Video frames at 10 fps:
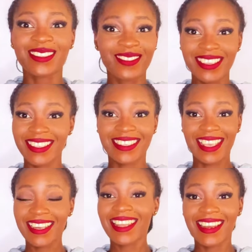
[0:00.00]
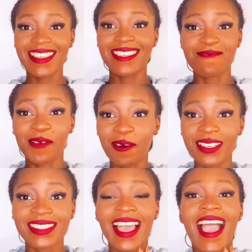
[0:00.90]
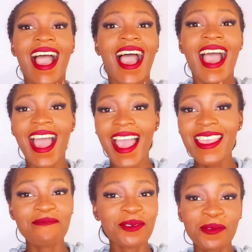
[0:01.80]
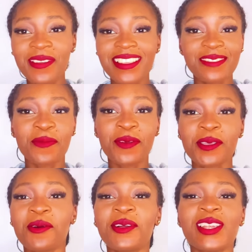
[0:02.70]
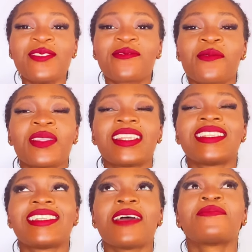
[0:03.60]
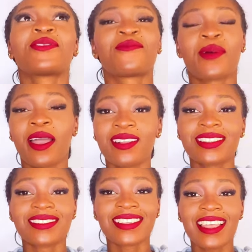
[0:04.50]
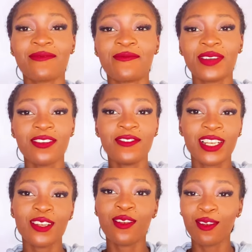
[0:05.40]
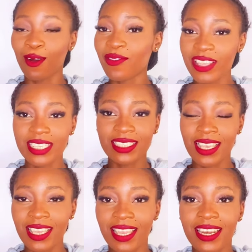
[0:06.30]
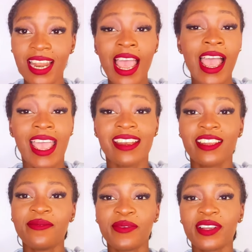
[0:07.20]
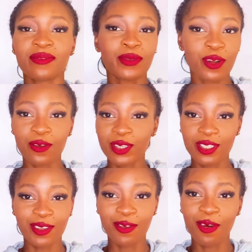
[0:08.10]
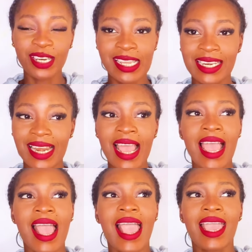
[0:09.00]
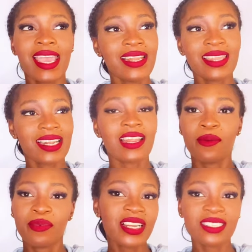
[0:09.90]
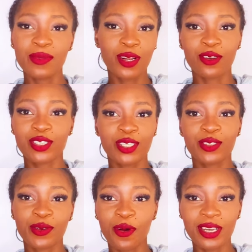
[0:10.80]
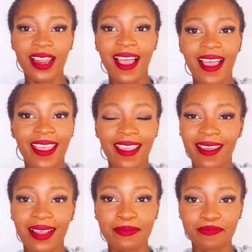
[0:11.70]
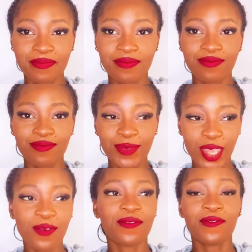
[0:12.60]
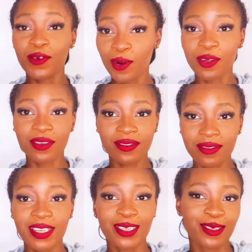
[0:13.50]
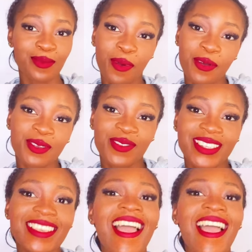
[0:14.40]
don't need to send anything because I am doing this purely from the depth of my heart because I really, really love his singing and he brings me closer to God. And anything that brings me closer to God, I am full on in support of it.